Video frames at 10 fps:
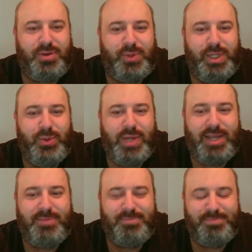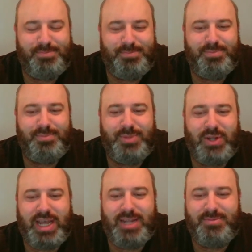for a new game.
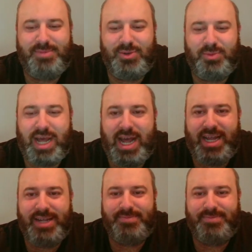Okay, goodbye.